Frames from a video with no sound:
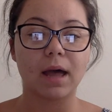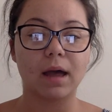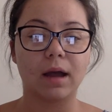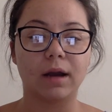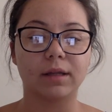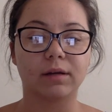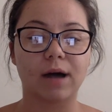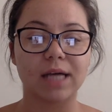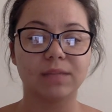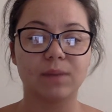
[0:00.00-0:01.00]
or the
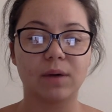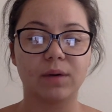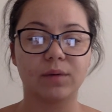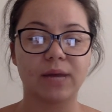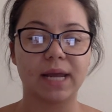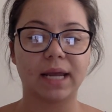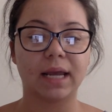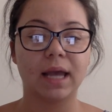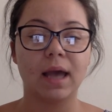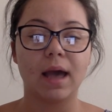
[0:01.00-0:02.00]
class bell would ring,
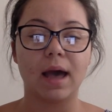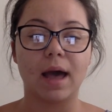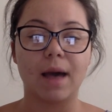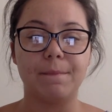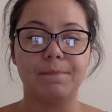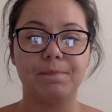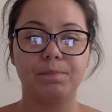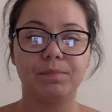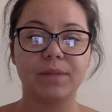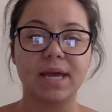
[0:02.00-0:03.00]

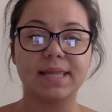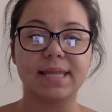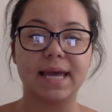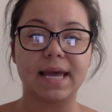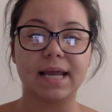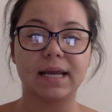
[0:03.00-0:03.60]
and then